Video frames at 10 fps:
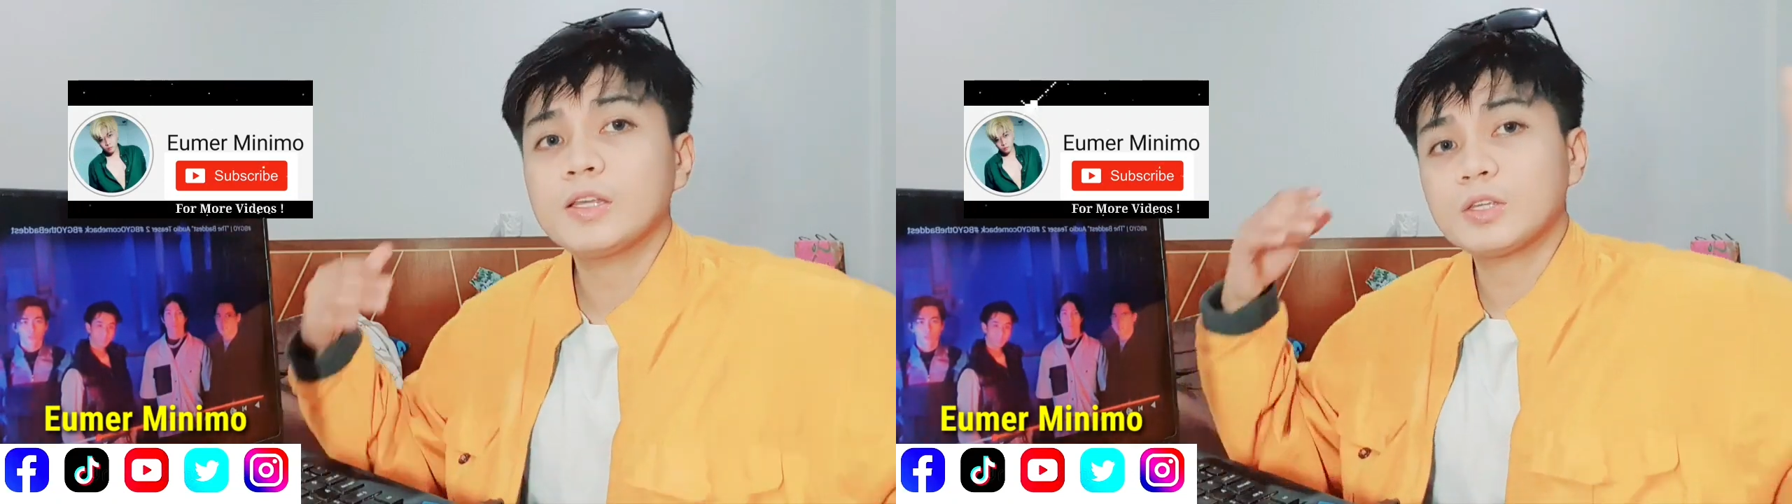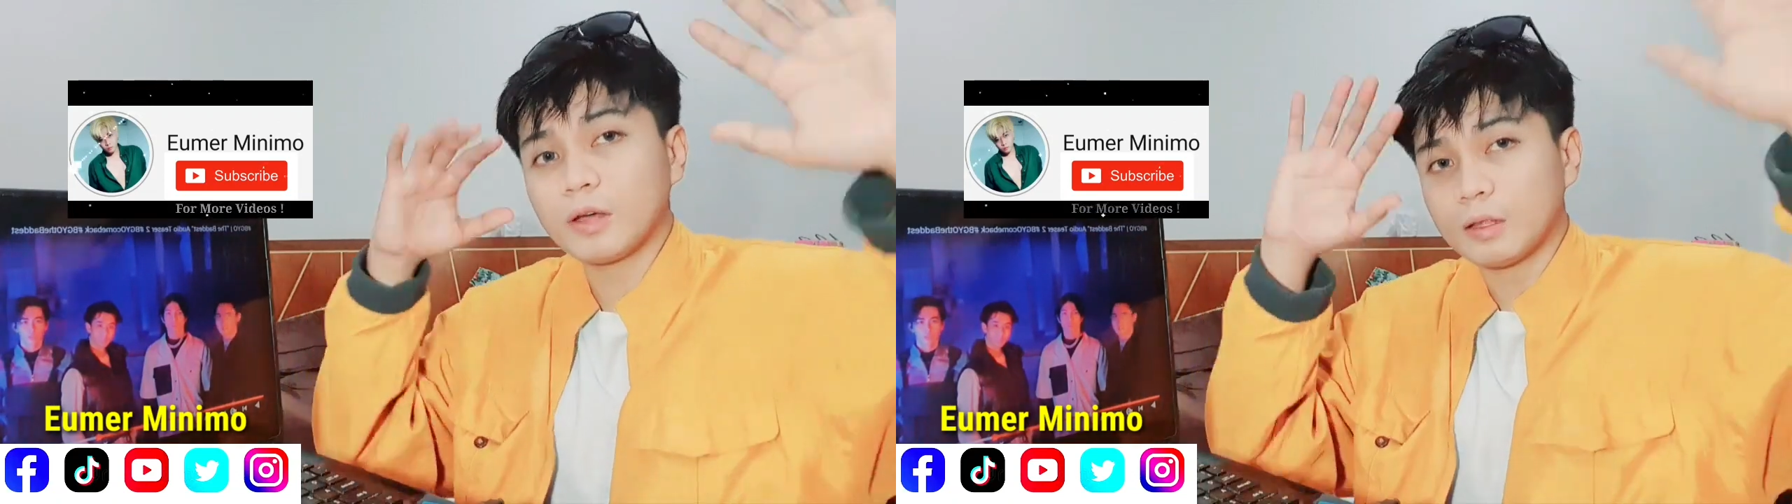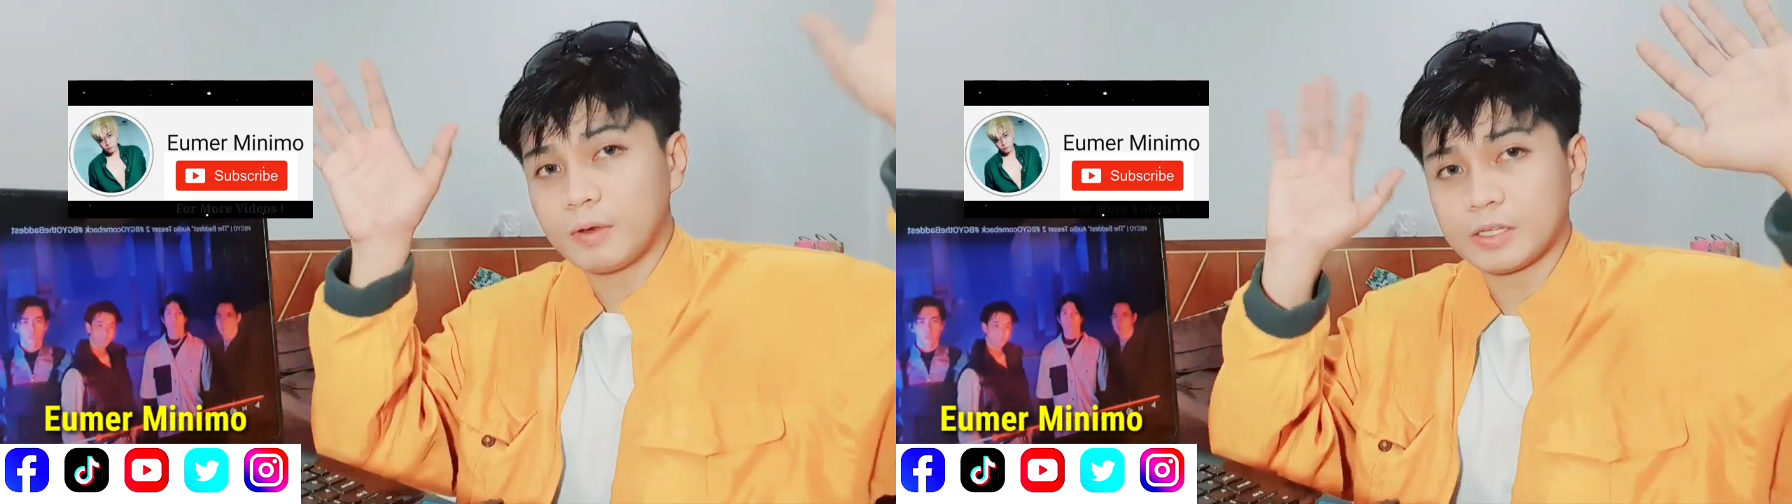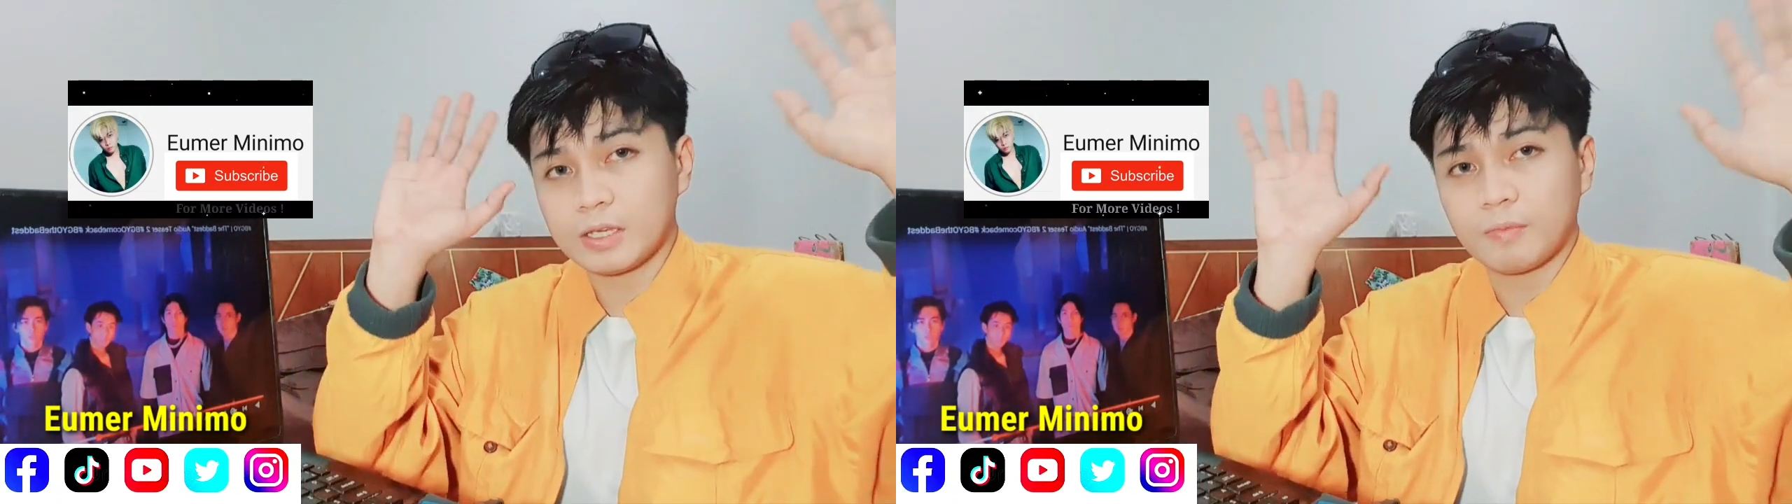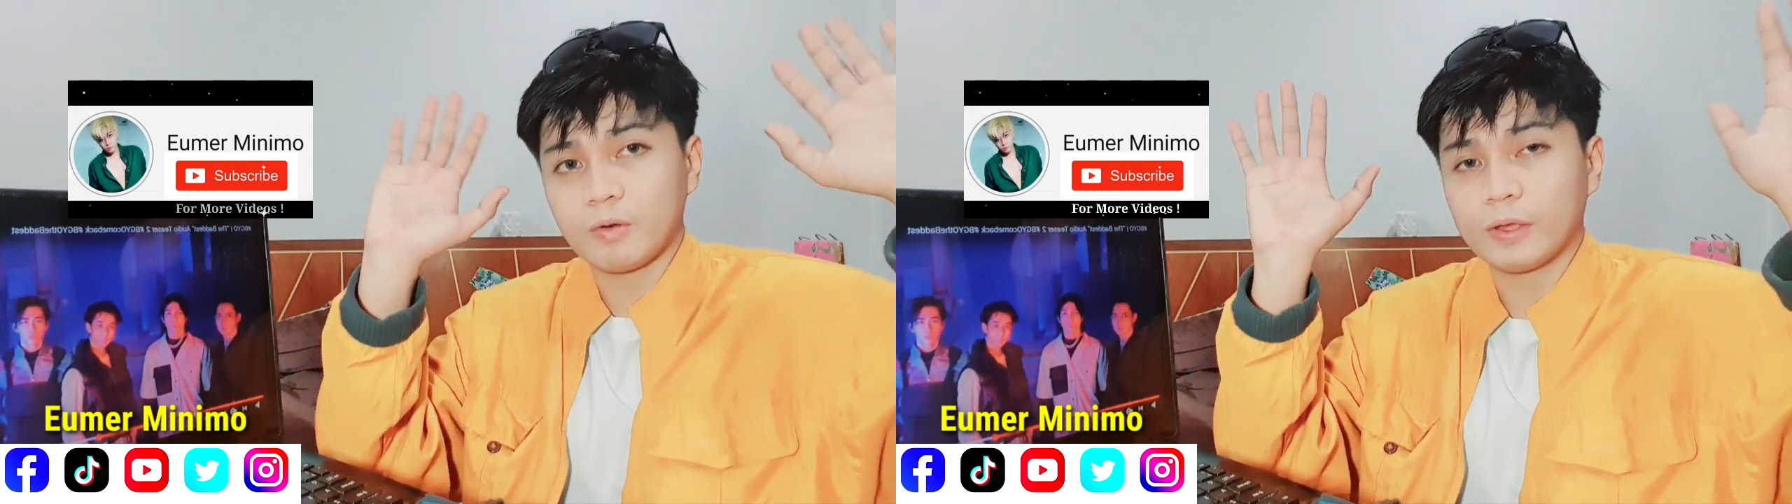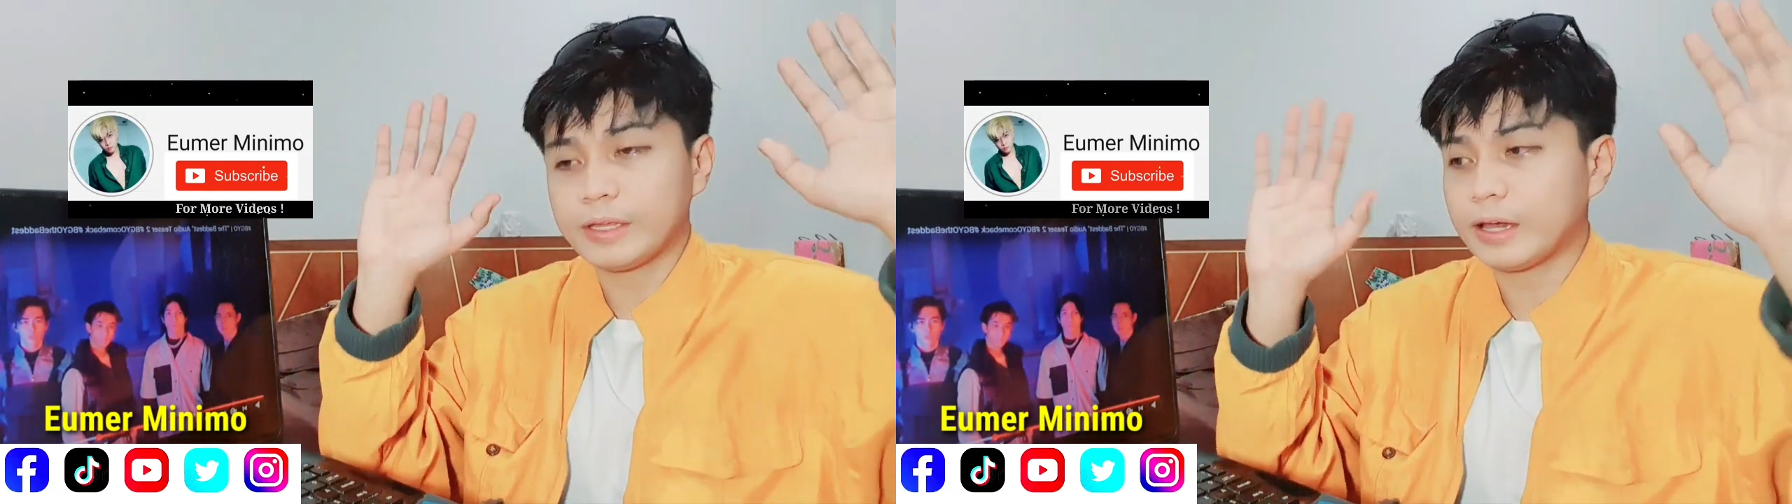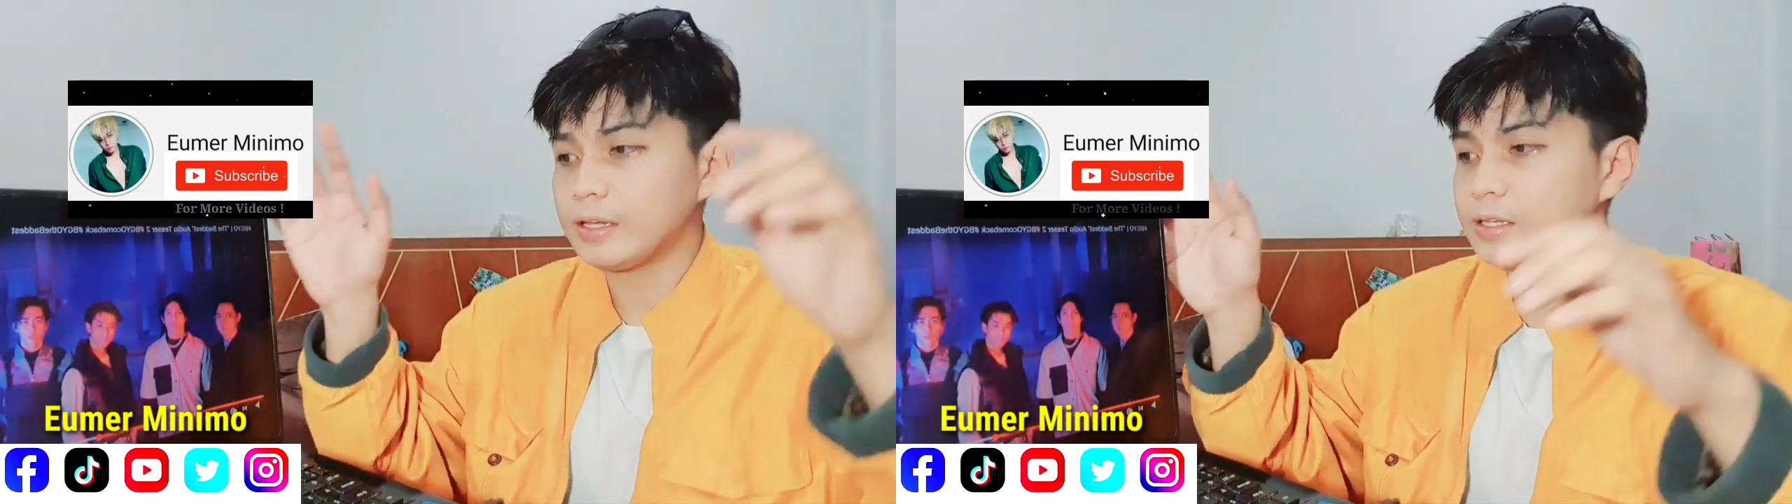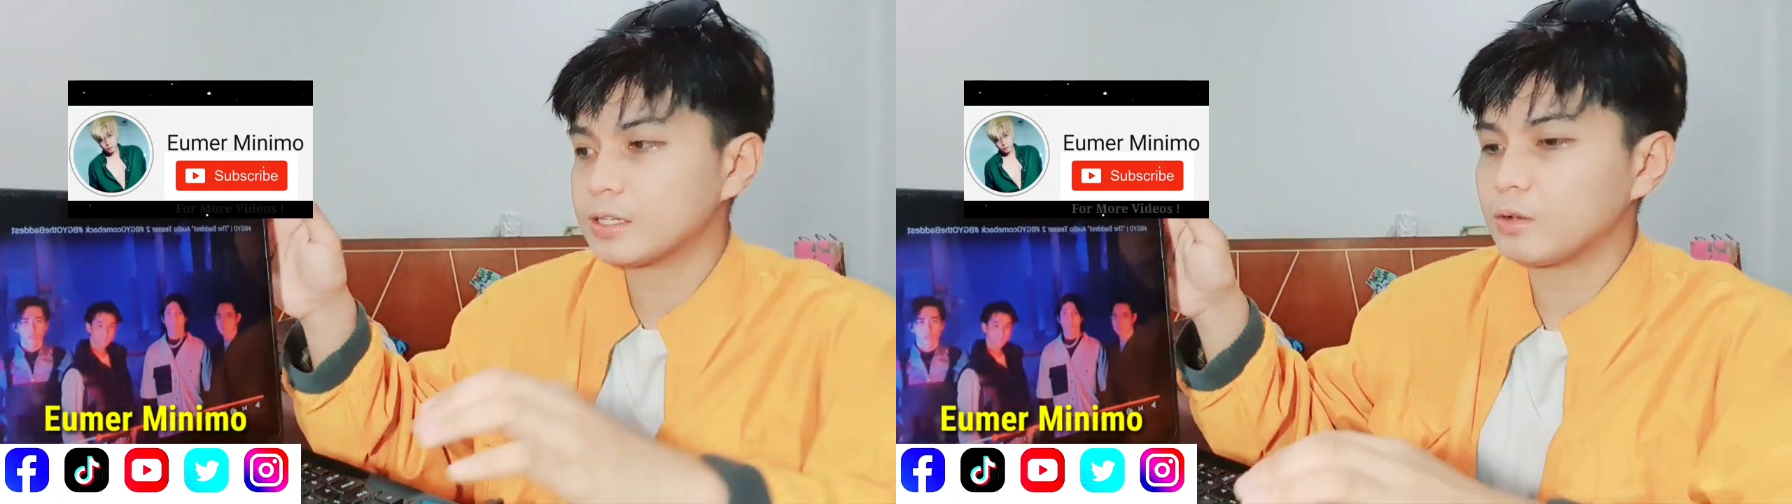So God bless everyone, guys.